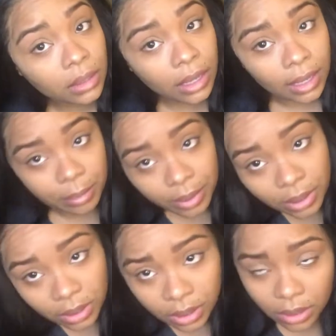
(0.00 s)
I
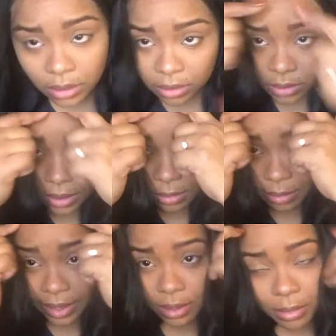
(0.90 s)
put a little
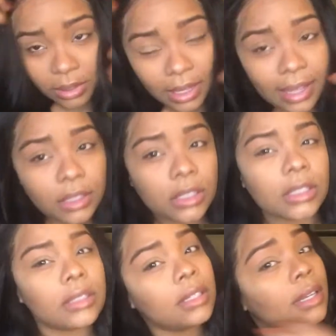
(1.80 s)
makeup on the
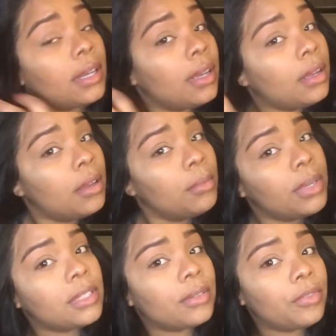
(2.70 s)
edges,
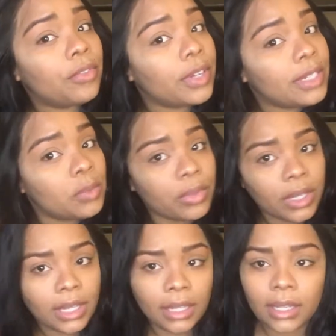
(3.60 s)
put some free
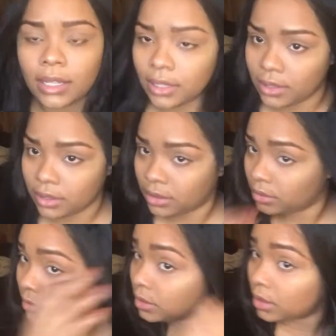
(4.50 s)
spray, and
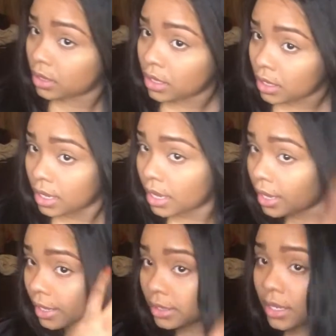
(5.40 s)

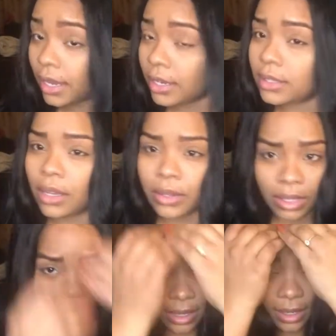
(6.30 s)
I tied it down
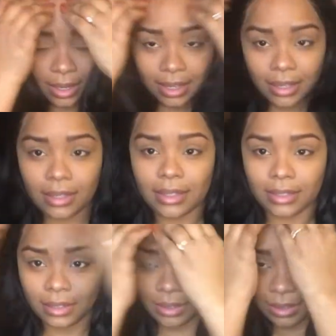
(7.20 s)
again, and
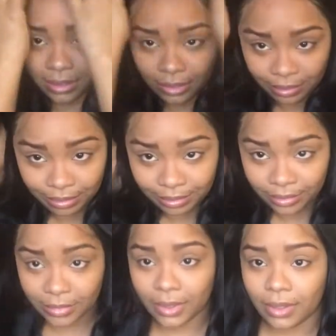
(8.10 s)

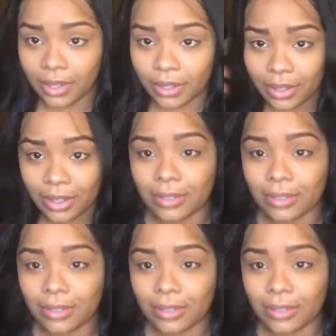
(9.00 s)
there you go.